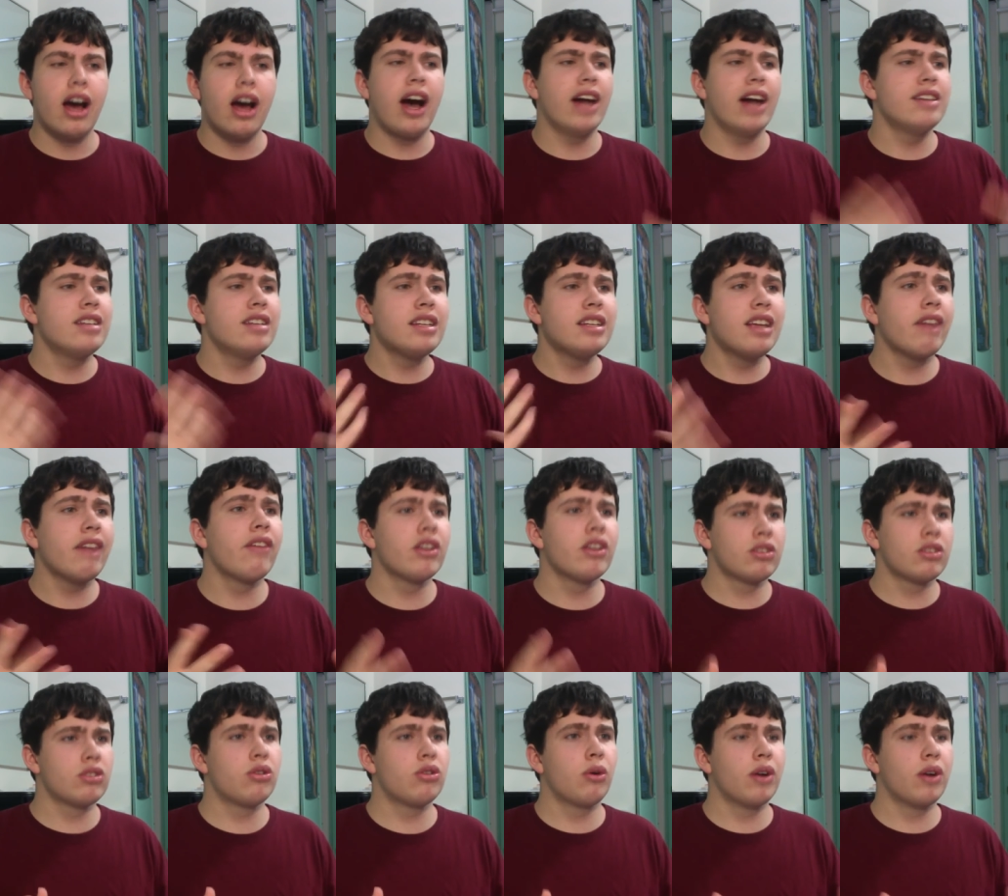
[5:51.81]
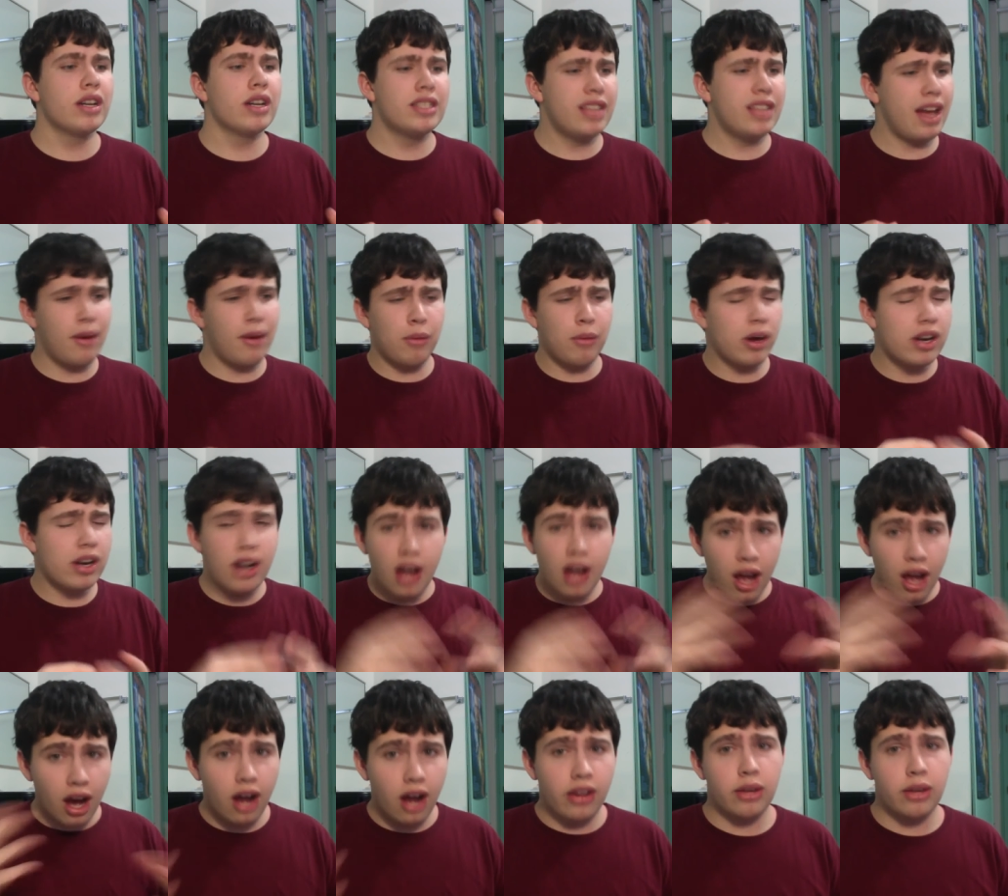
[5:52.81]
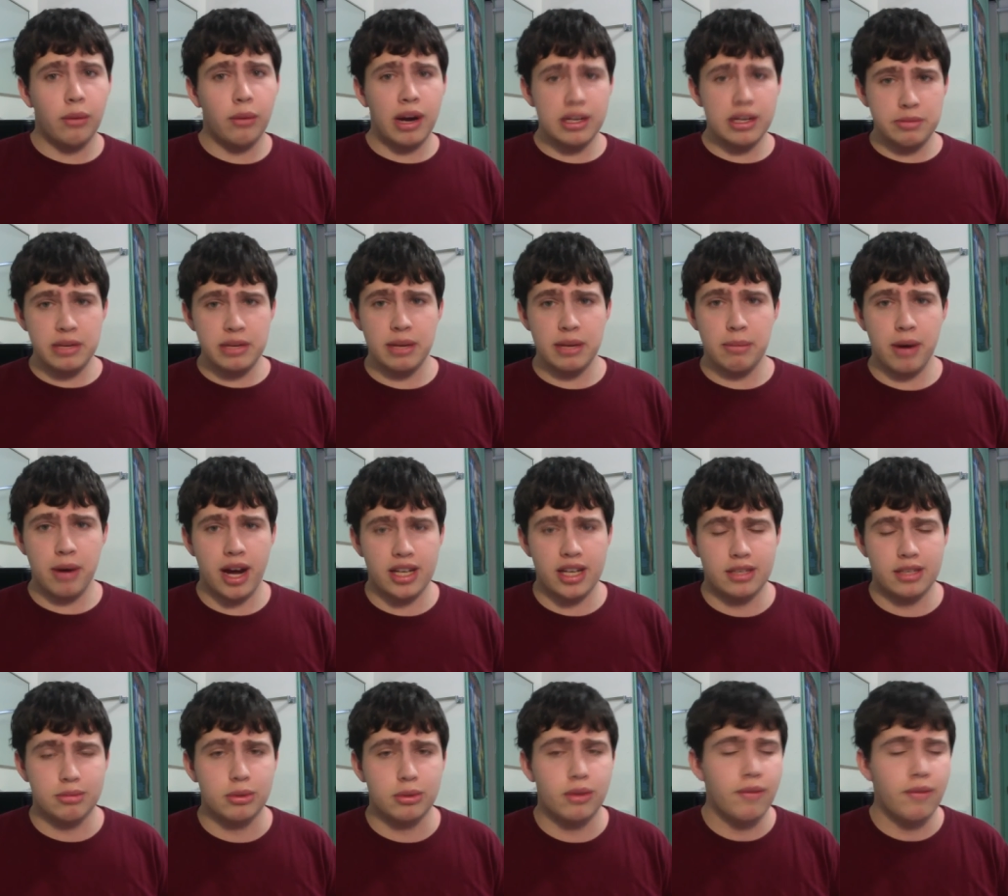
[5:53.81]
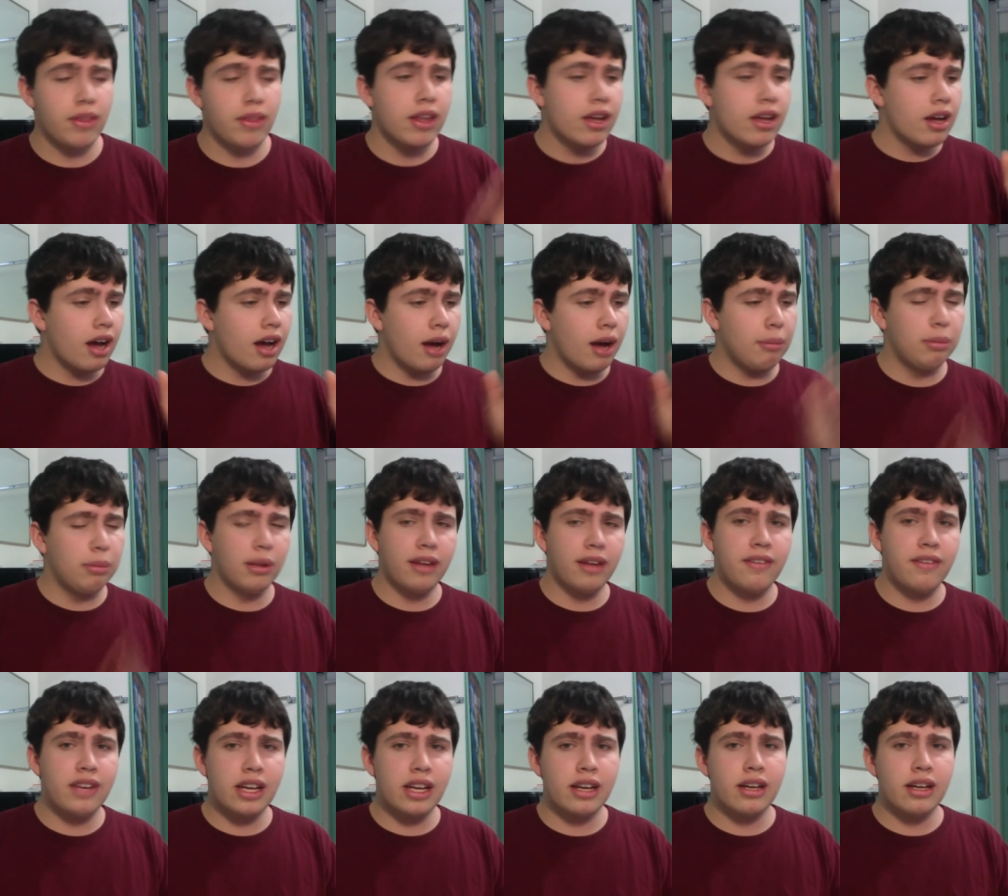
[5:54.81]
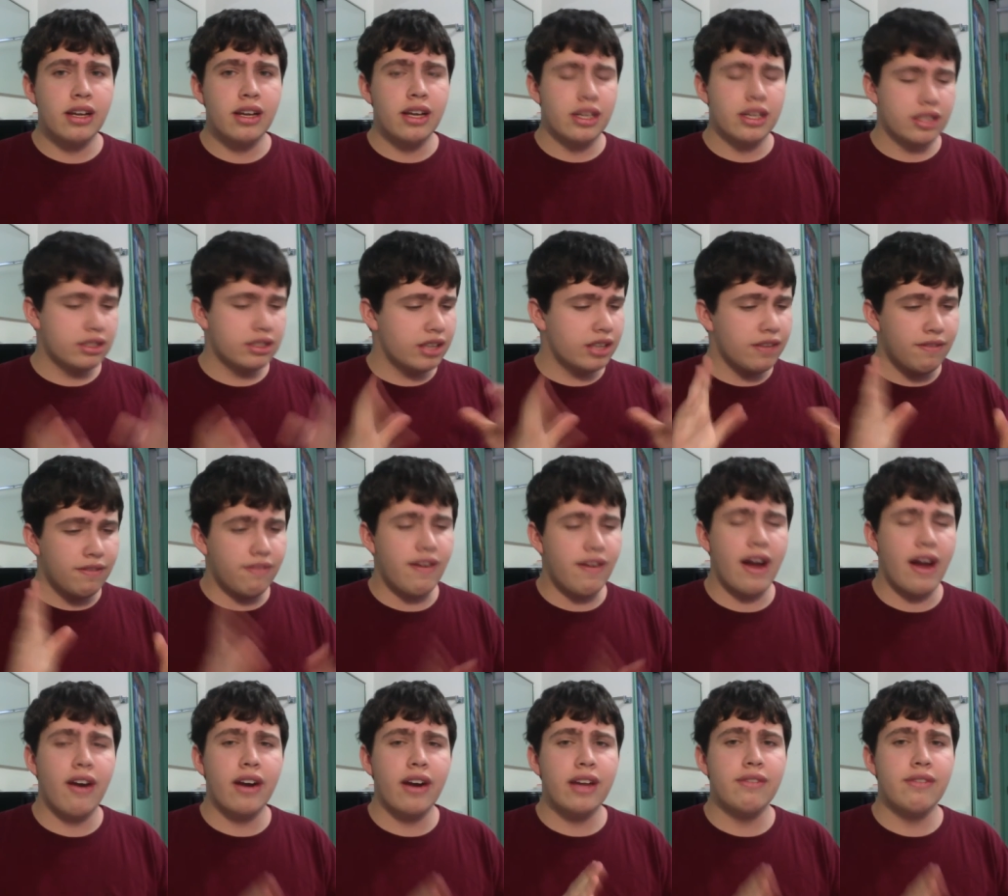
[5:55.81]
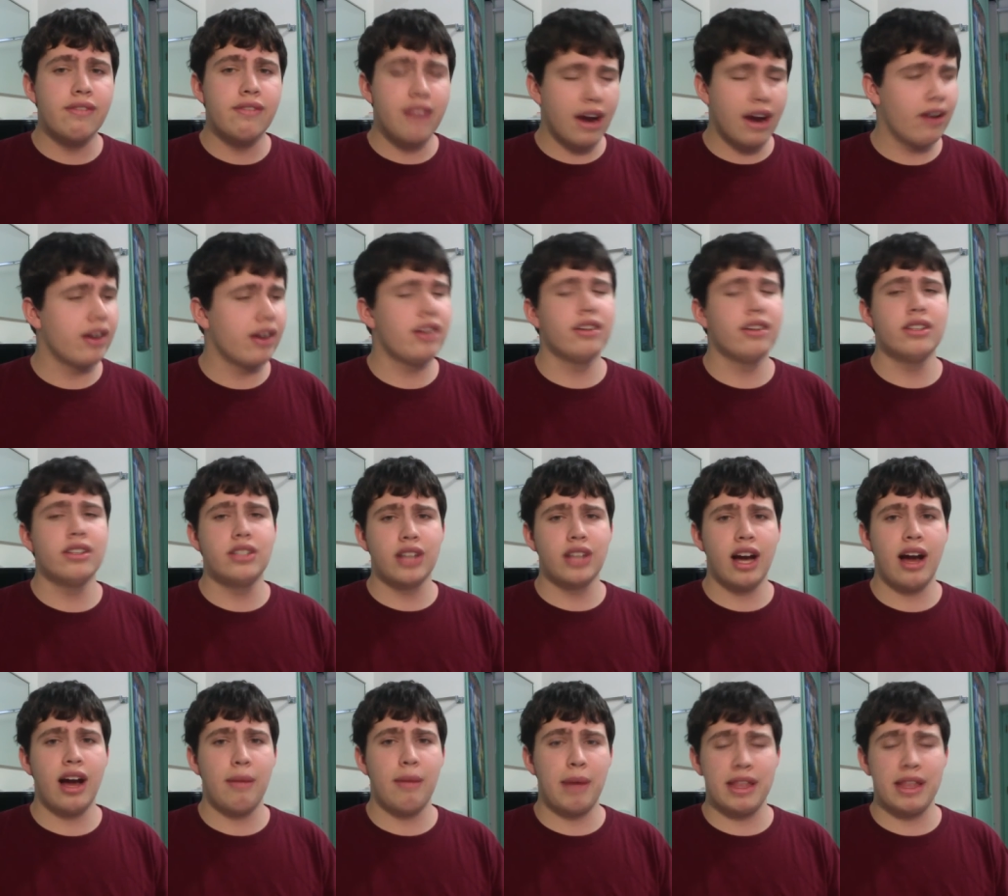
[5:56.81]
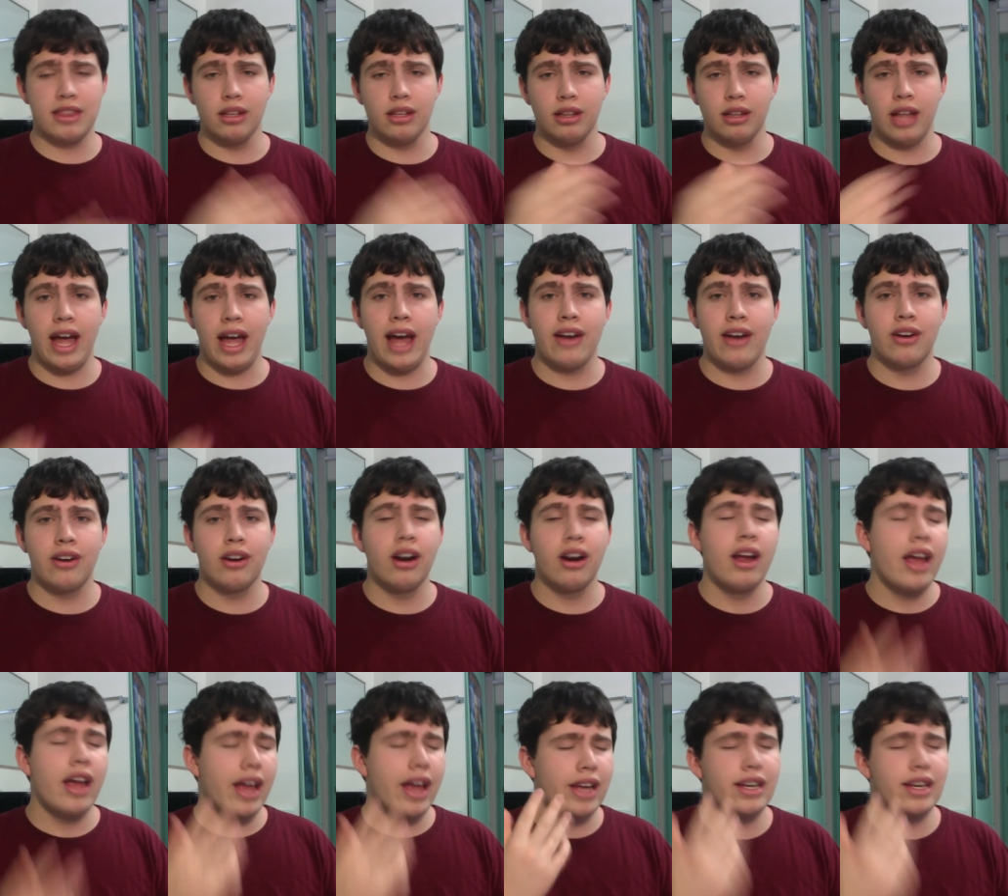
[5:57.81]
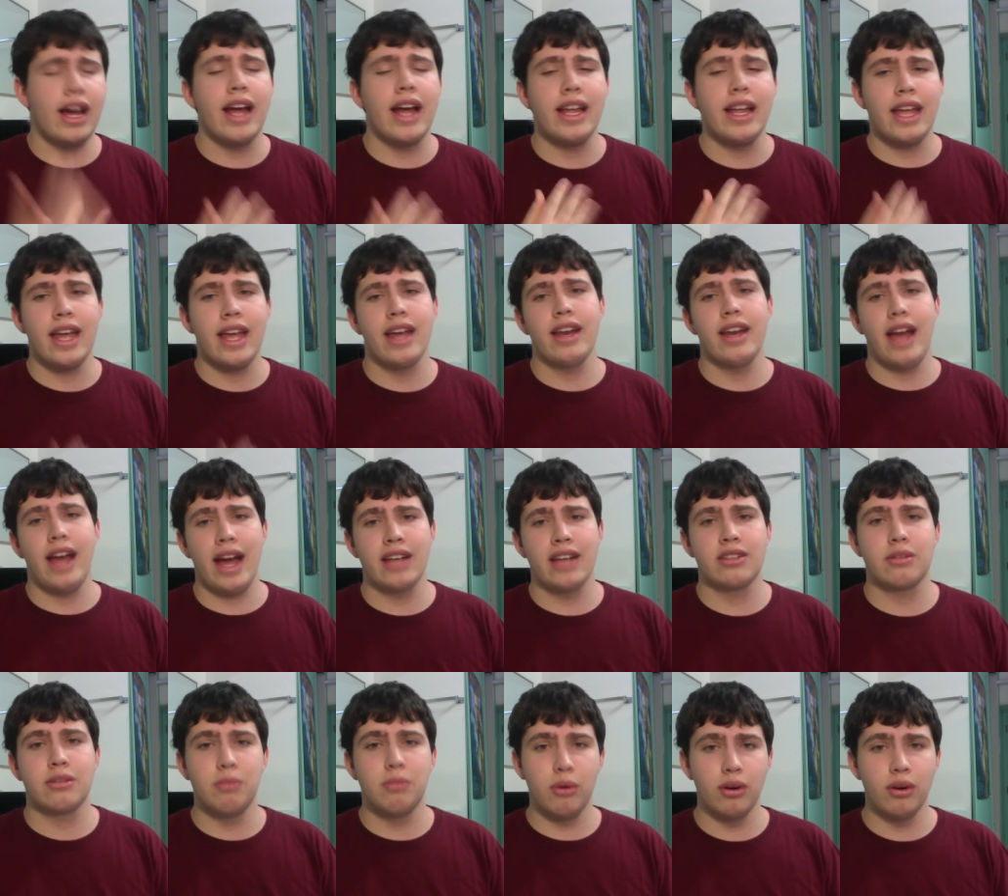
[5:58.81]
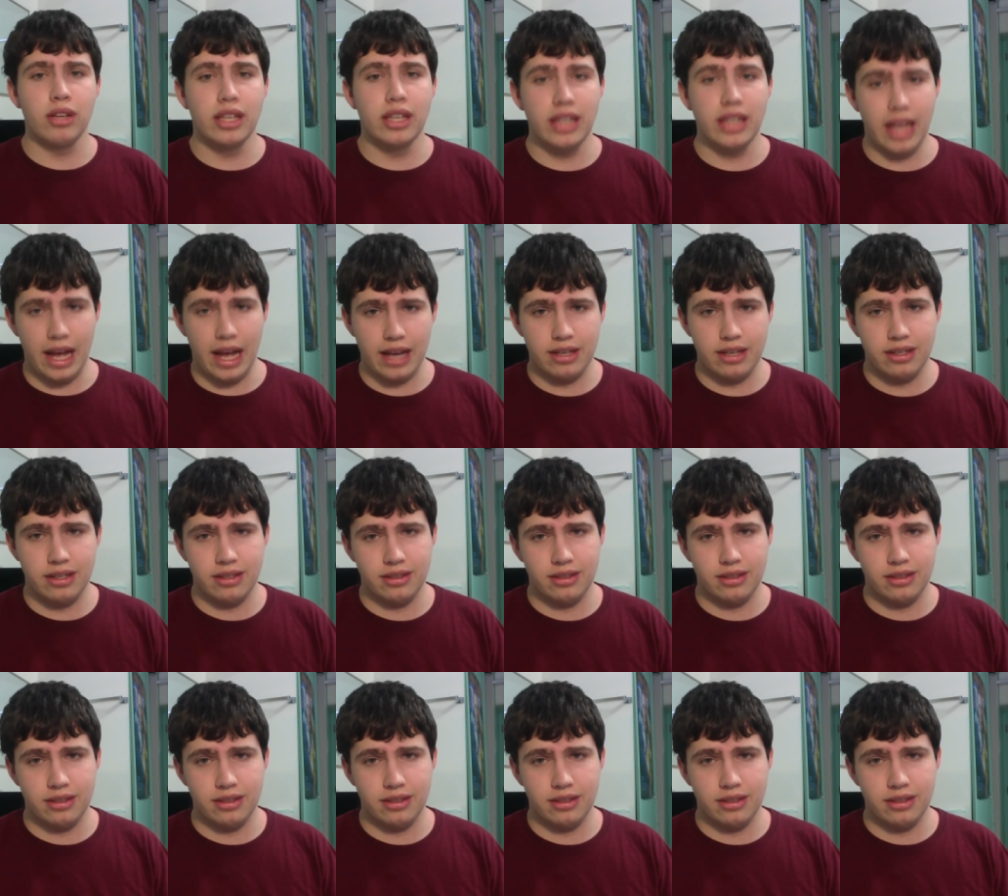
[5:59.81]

to give us stories that would otherwise be impossible. Oblivion does a very, very good job at the latter, and I can't ask more than that.